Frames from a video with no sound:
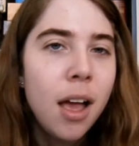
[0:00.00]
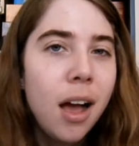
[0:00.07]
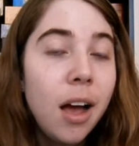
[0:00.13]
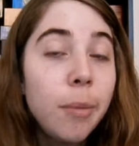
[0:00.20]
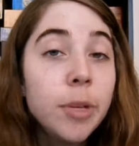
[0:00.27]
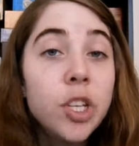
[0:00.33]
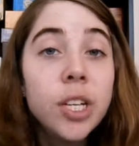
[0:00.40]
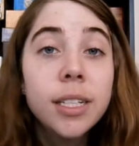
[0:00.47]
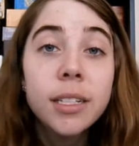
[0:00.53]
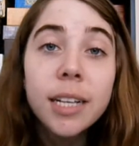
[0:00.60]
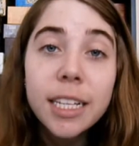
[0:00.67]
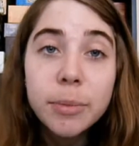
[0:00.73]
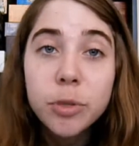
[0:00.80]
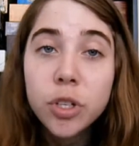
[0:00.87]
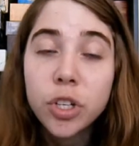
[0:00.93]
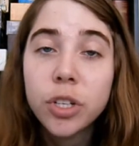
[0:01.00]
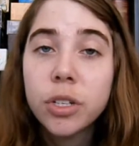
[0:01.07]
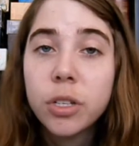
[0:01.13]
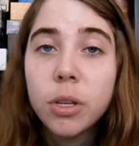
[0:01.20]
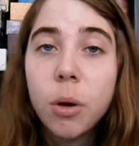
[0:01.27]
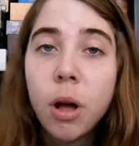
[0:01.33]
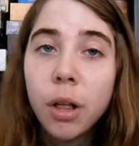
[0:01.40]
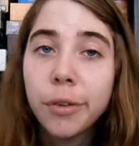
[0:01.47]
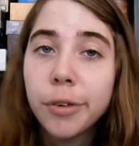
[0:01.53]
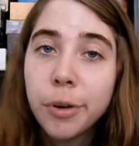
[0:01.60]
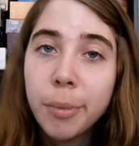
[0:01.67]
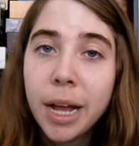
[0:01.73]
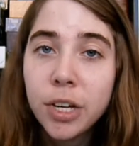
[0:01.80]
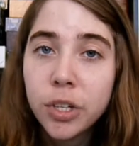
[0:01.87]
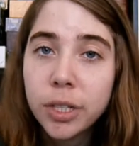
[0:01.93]
And she is a glass magician, so all of her
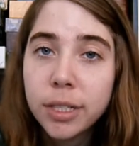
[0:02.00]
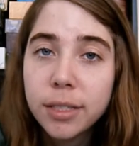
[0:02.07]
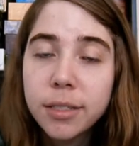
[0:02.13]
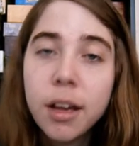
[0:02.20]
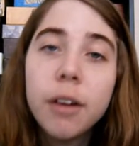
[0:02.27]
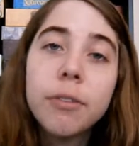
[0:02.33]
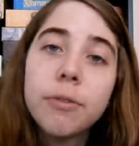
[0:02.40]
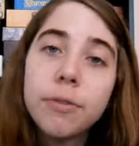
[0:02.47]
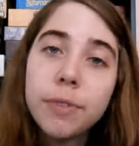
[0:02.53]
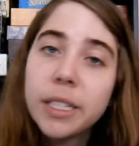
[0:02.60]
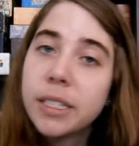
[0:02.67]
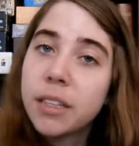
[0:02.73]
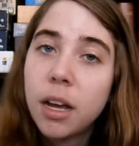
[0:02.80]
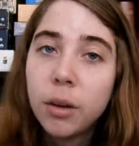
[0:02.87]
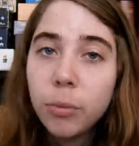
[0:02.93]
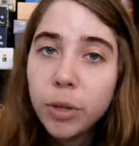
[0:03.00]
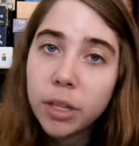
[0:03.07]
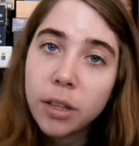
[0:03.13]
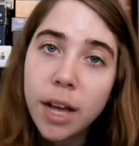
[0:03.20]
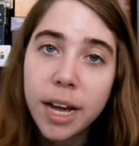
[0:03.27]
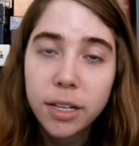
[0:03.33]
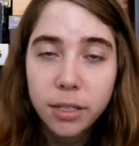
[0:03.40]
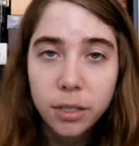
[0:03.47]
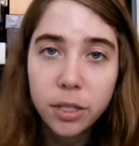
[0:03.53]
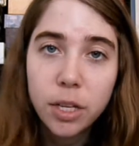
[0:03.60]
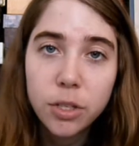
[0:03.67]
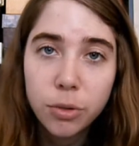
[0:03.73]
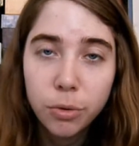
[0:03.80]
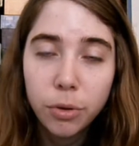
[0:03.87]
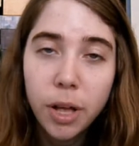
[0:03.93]
magic stuff is done with glass, does
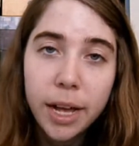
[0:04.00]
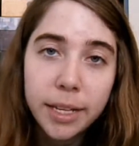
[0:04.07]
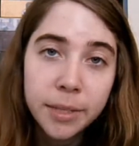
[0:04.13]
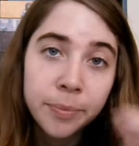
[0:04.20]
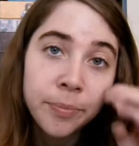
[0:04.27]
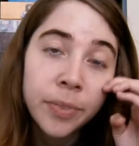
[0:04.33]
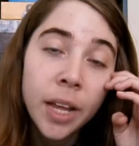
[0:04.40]
through glass.